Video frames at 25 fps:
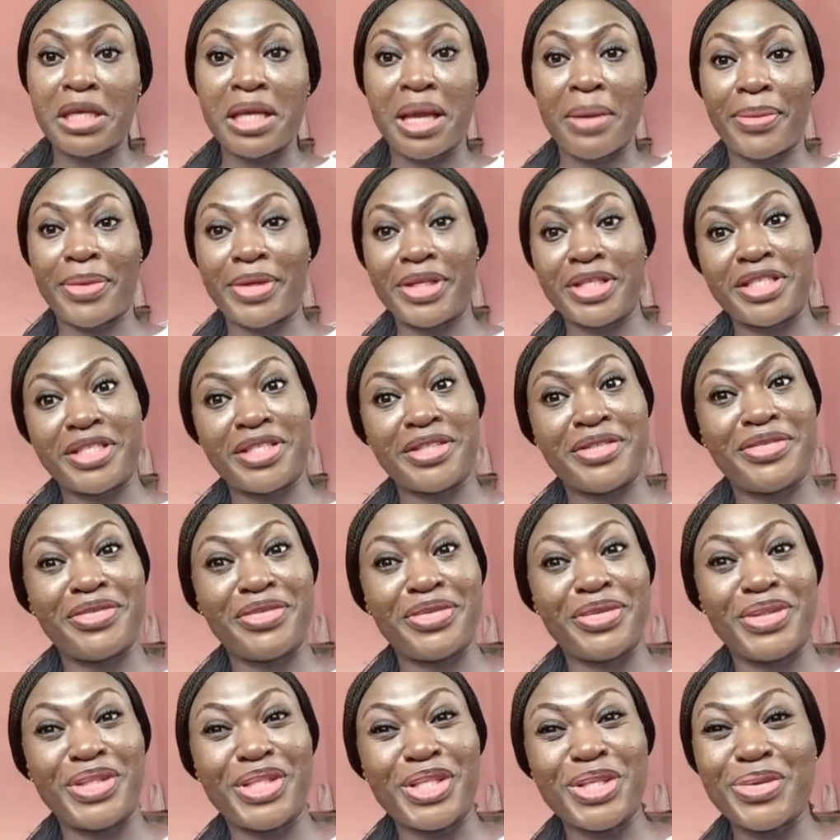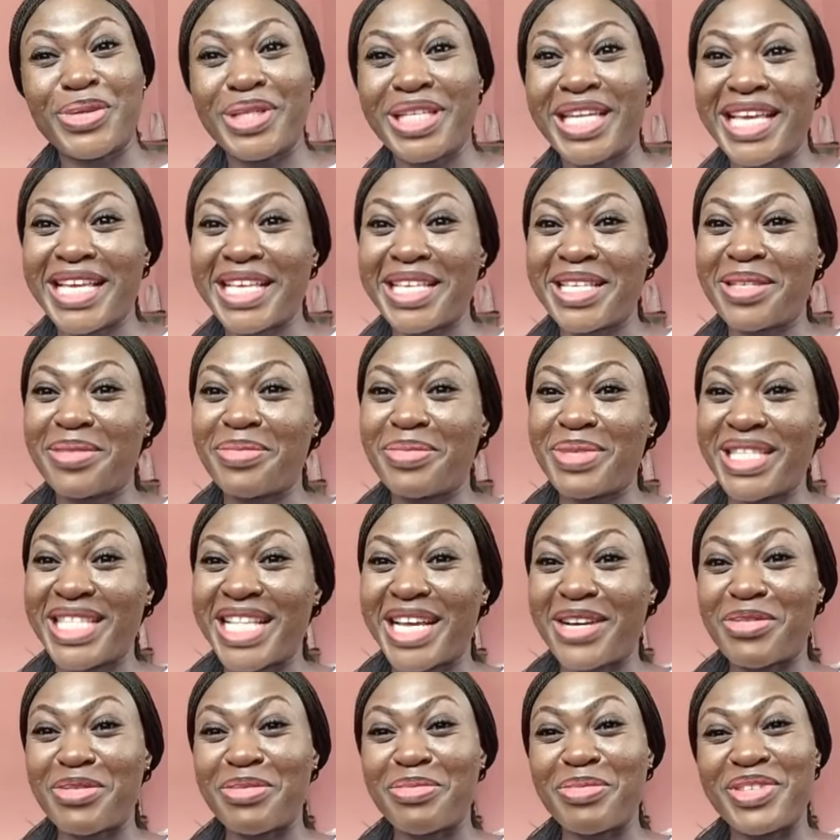and you're pressing phone, someone like
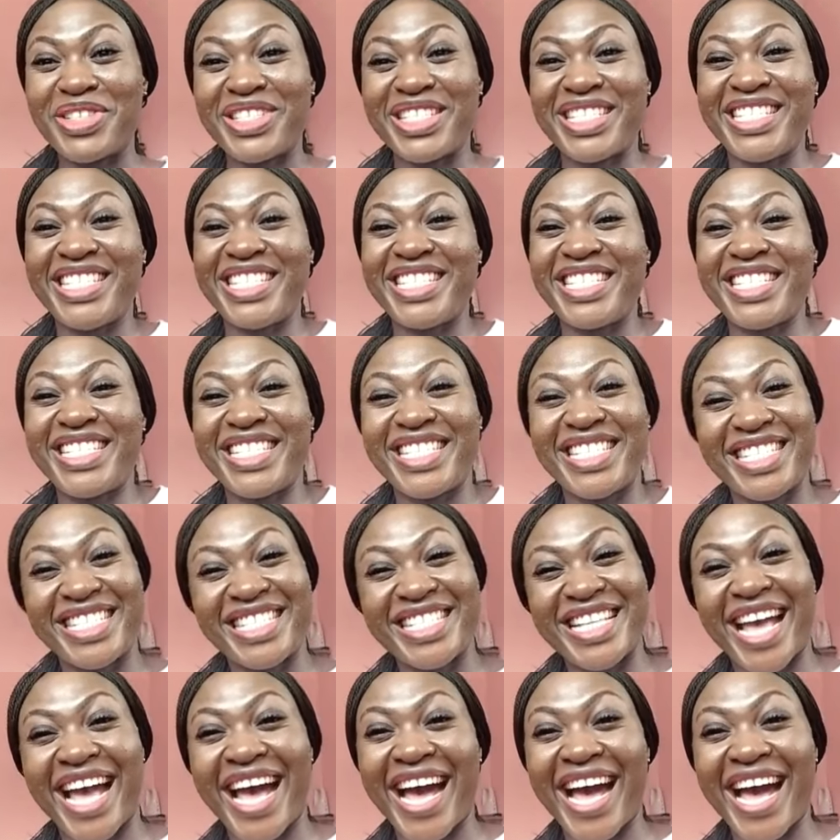me that we must gist.